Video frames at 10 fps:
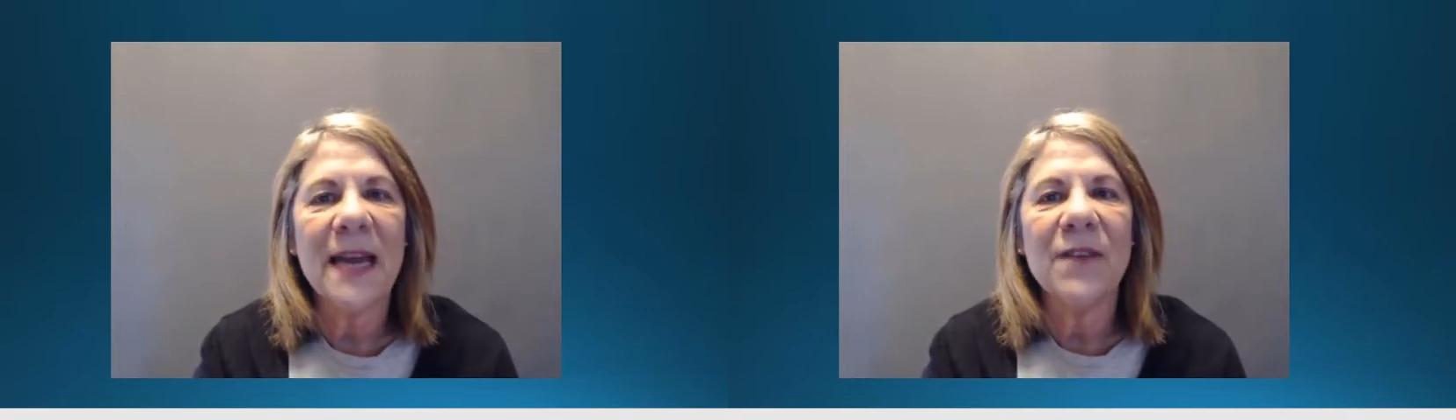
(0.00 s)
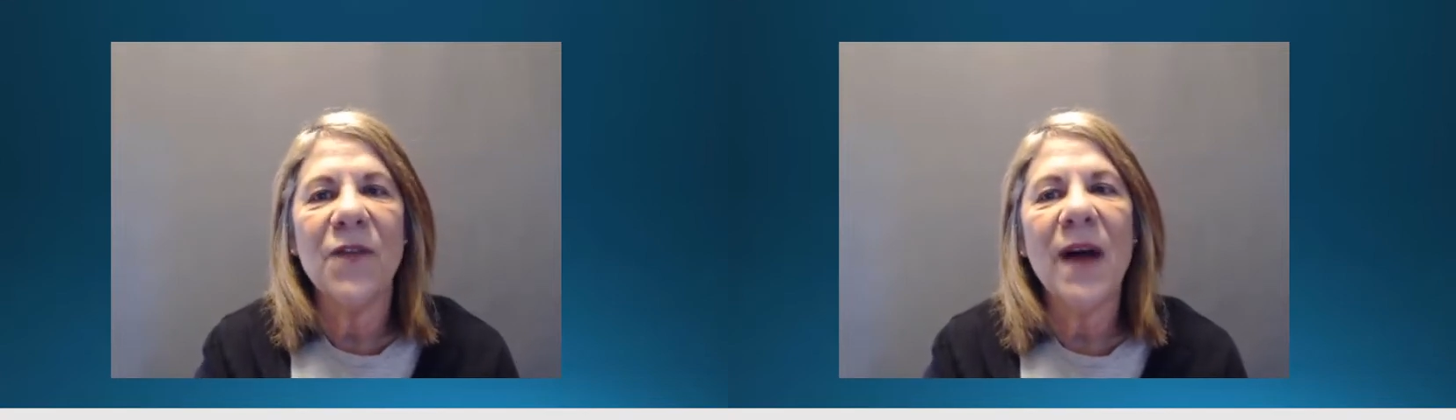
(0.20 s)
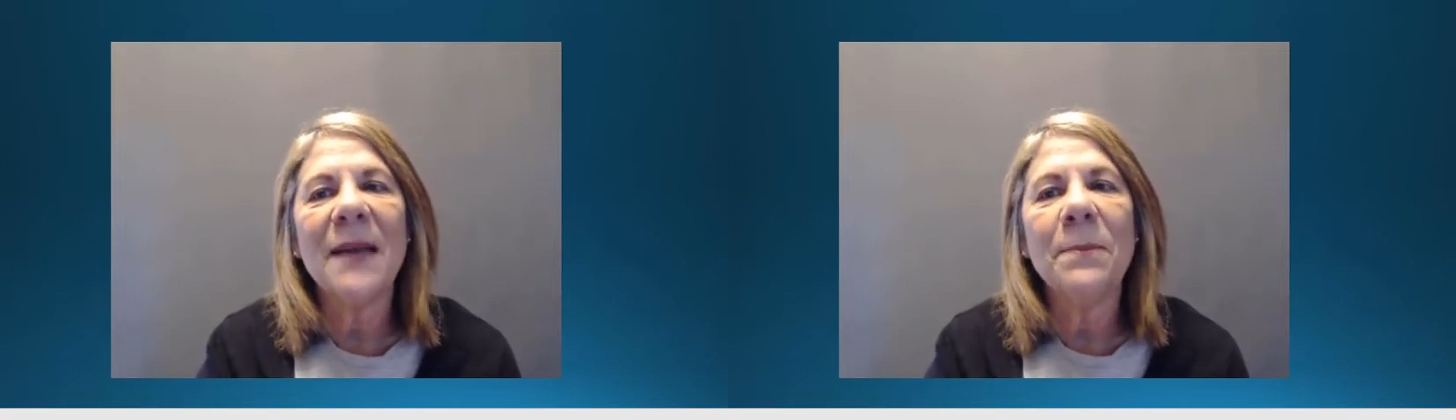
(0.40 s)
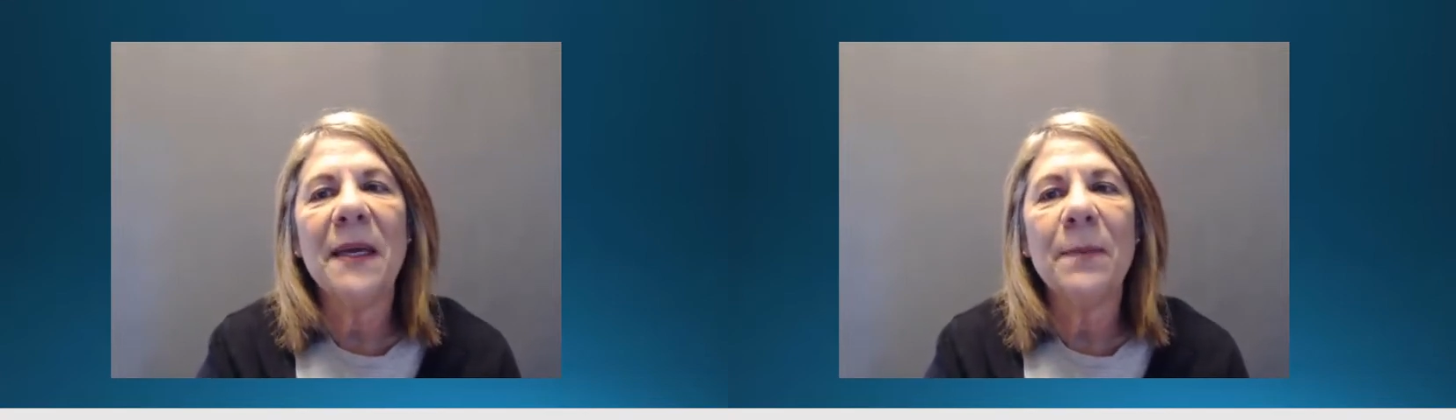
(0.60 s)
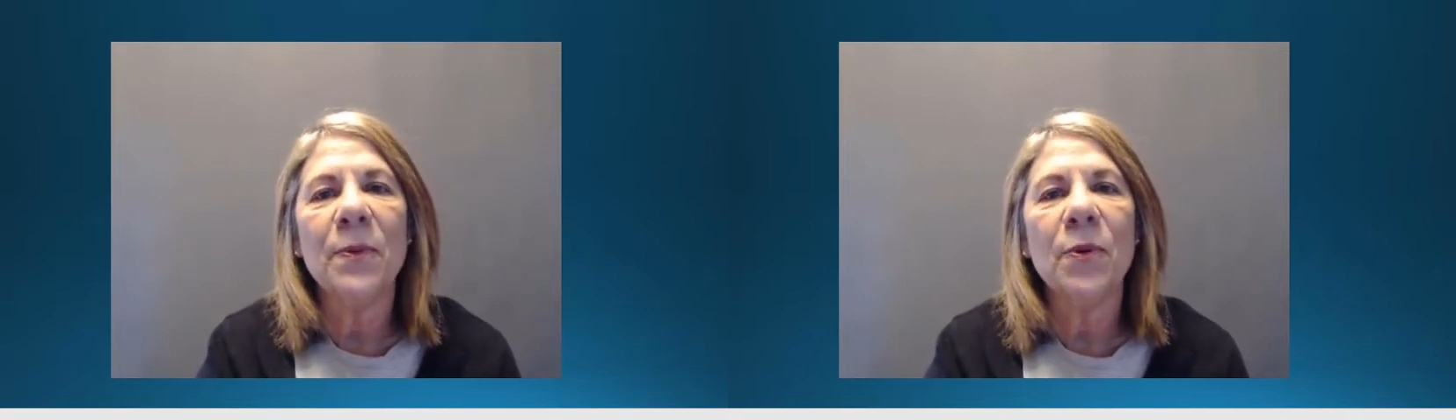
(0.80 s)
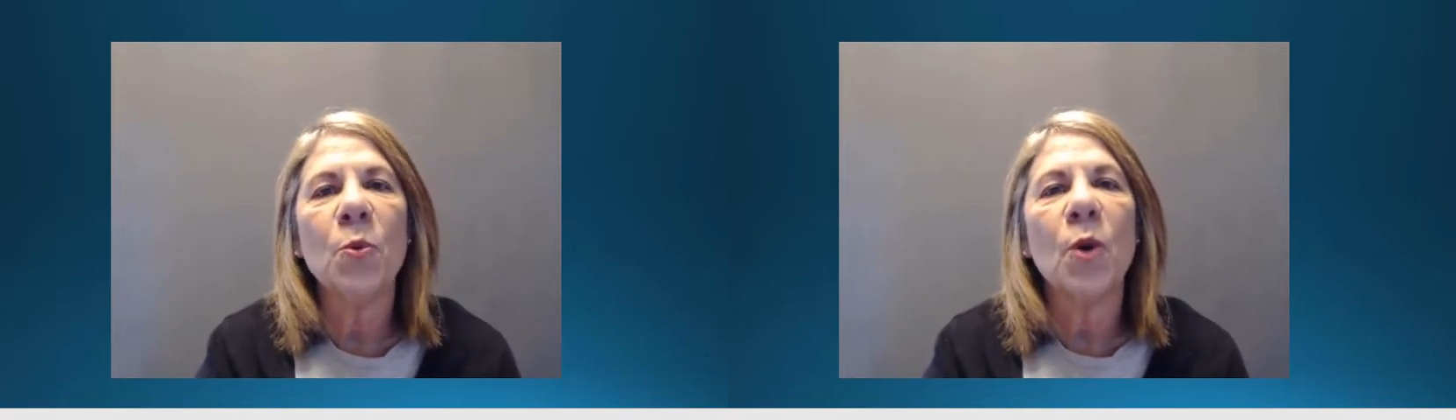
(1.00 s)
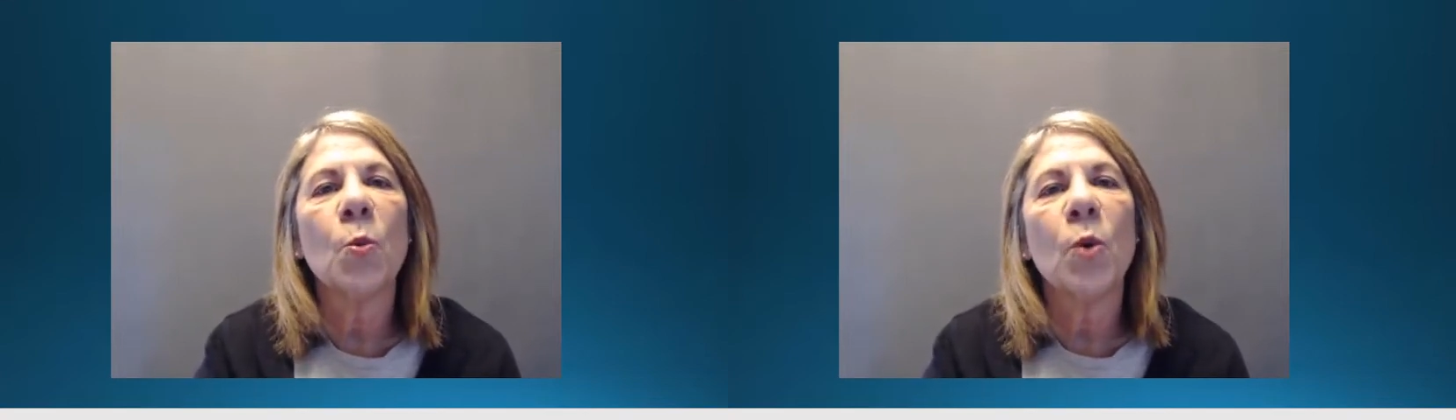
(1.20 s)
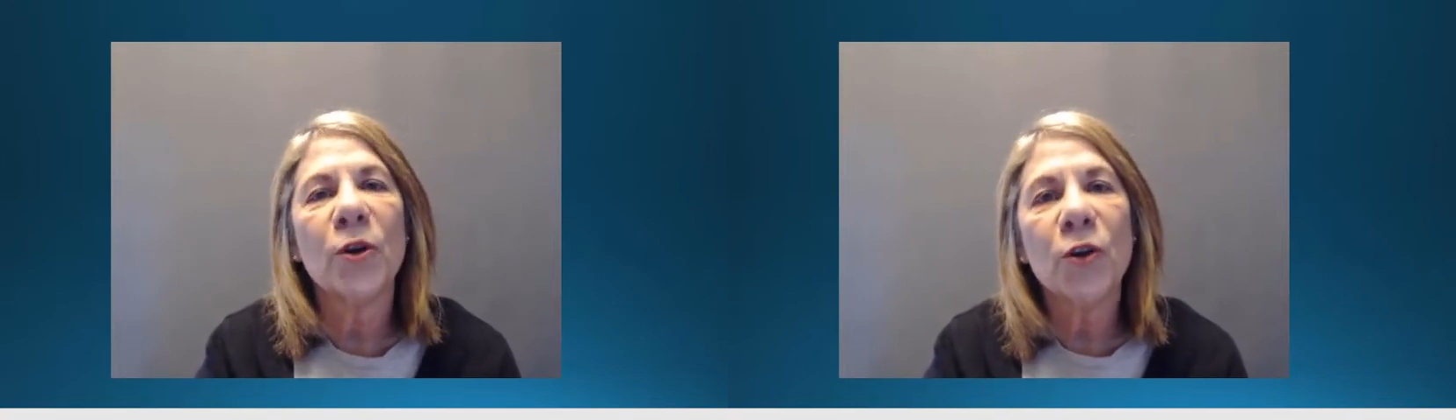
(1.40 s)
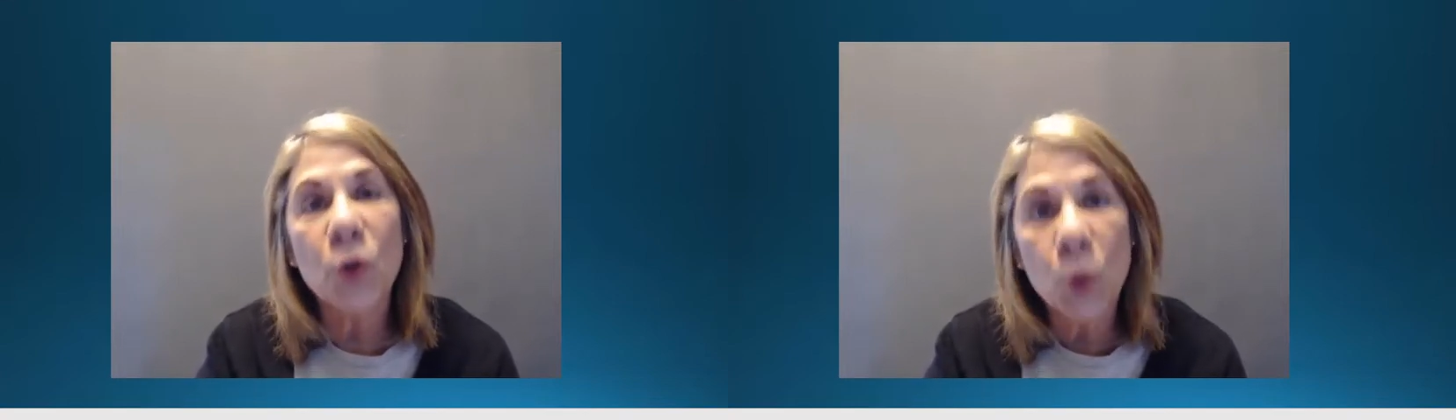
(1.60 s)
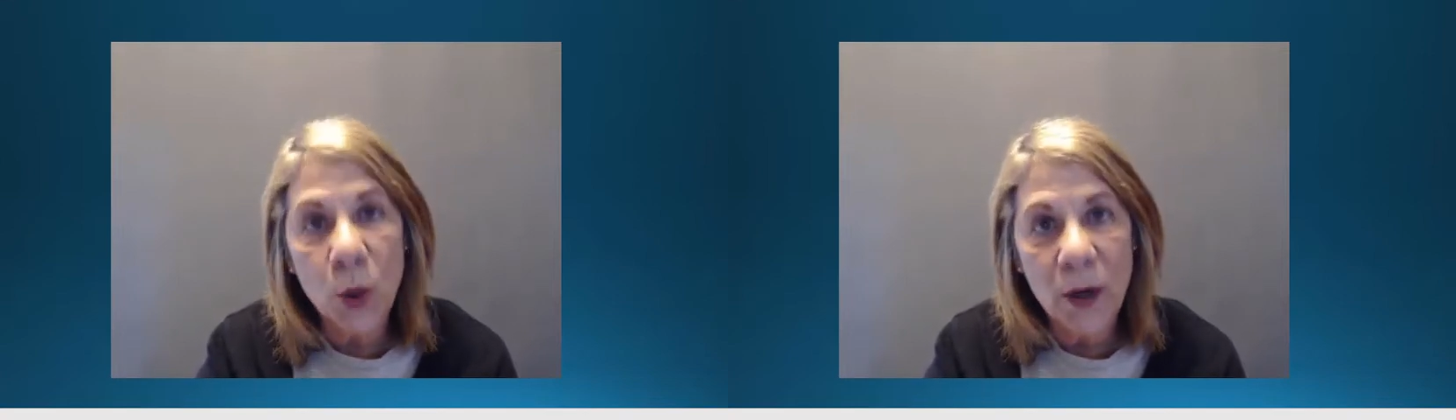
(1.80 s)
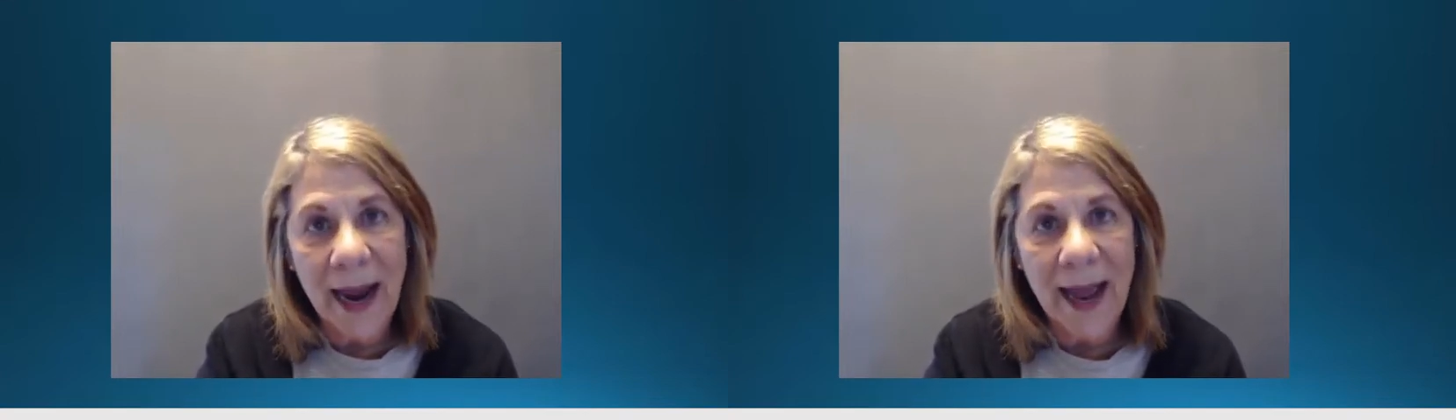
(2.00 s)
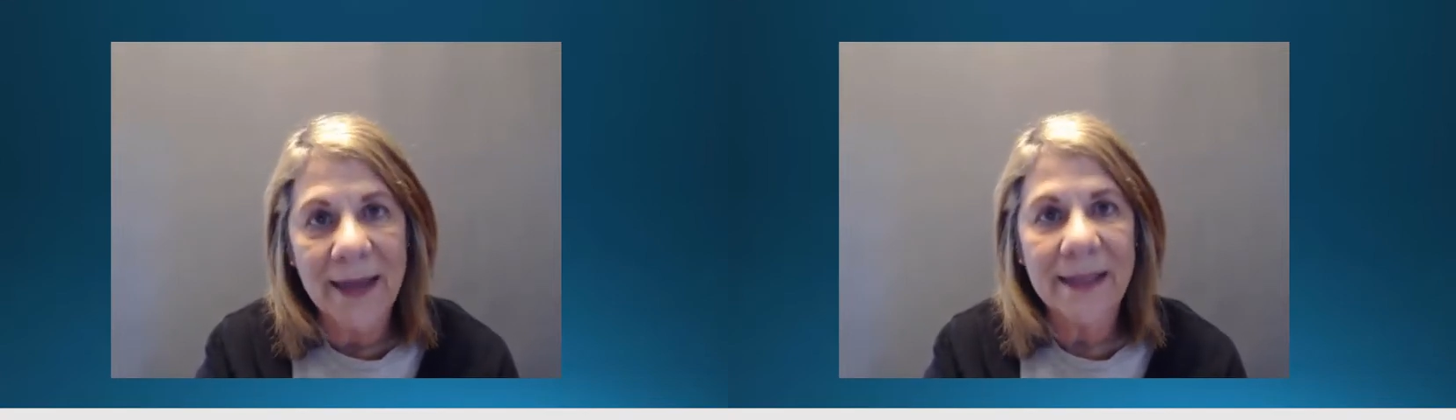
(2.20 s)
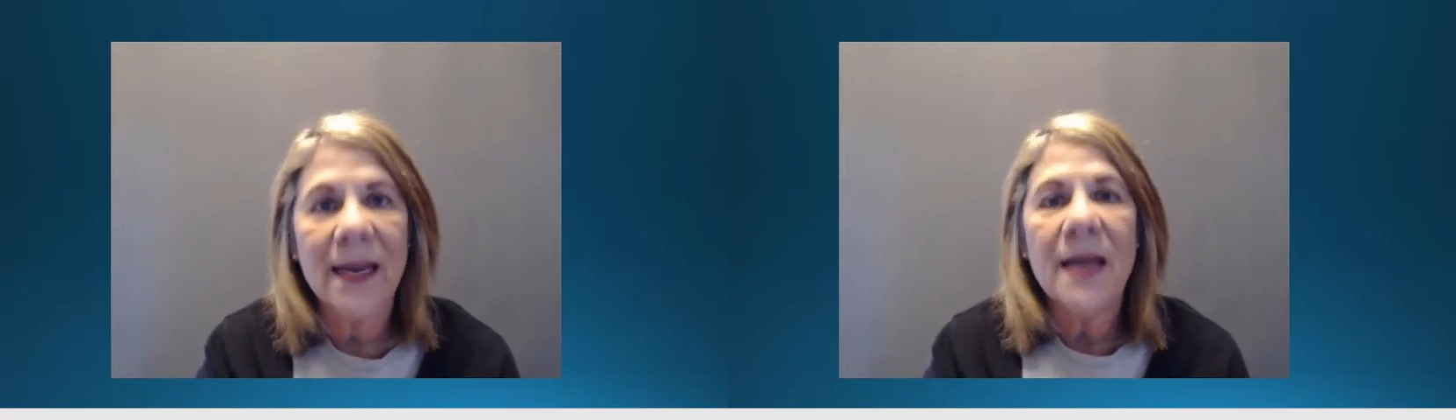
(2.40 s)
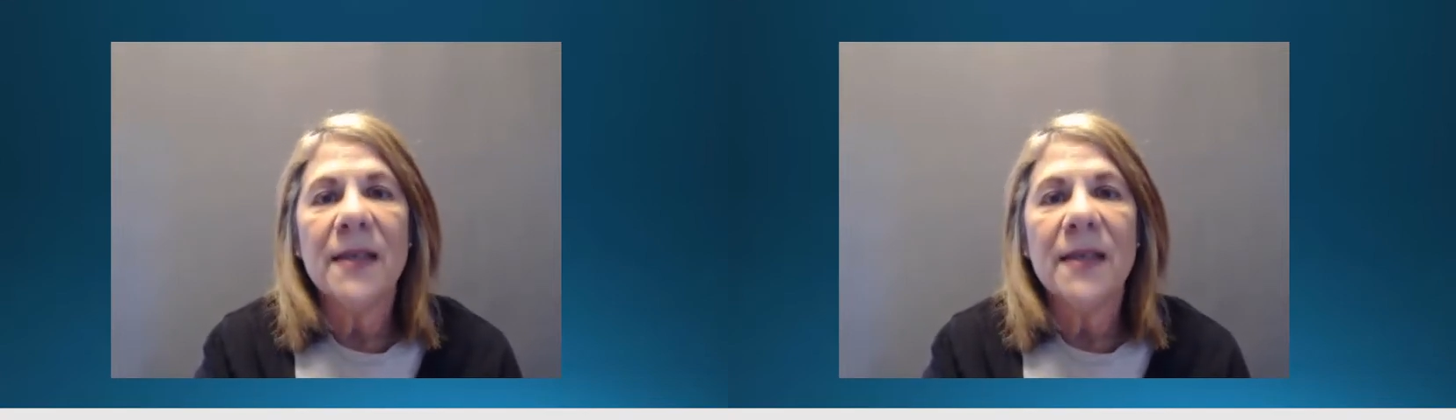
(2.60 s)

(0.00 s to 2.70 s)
and find people who are where you're at